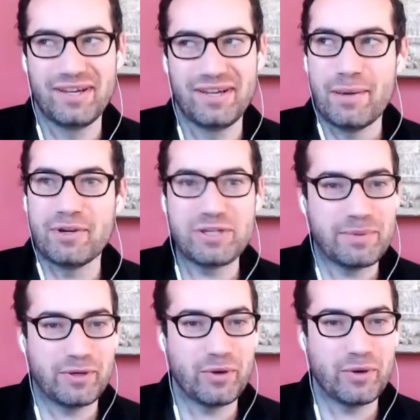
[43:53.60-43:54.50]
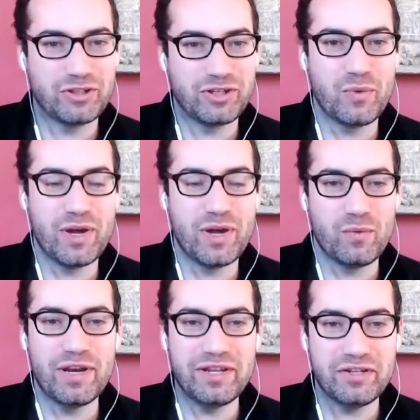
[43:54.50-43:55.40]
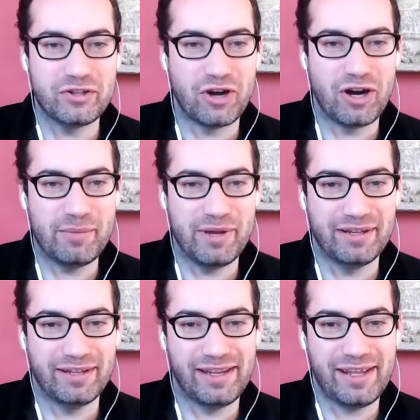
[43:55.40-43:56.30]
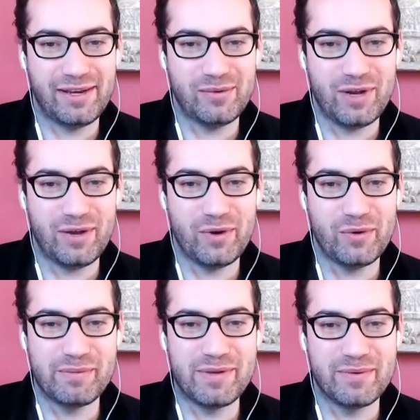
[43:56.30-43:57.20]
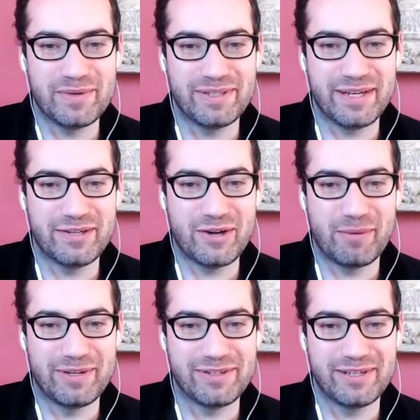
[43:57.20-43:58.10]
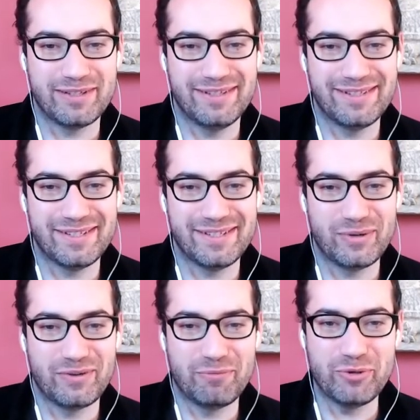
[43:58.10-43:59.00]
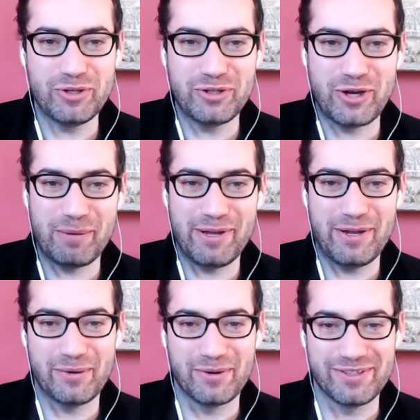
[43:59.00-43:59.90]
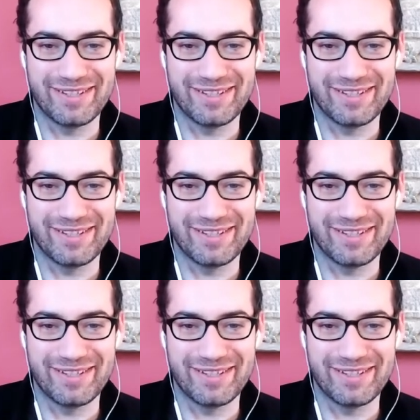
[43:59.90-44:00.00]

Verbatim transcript: it brings up the question you know, what what is dharma and what, what do we mean when we say dharma is it is it sort of buddha dharma or is it